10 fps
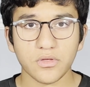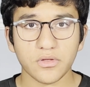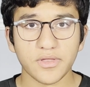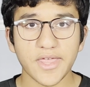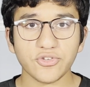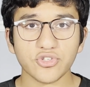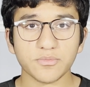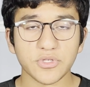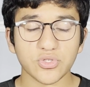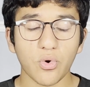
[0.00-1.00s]
Net just
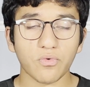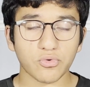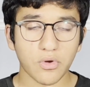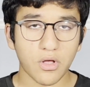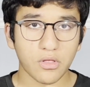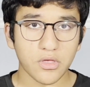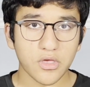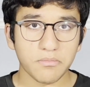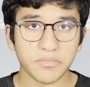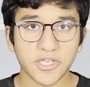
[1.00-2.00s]
means overall,
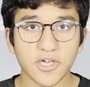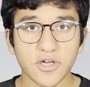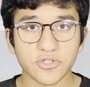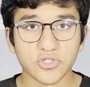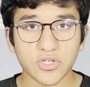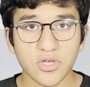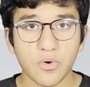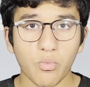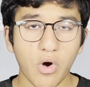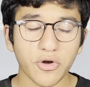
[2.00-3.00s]
because
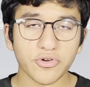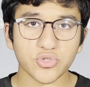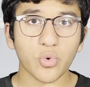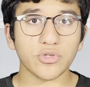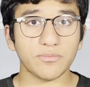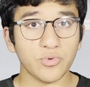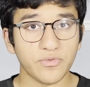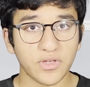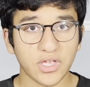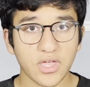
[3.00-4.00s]
water is always
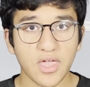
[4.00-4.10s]
moving.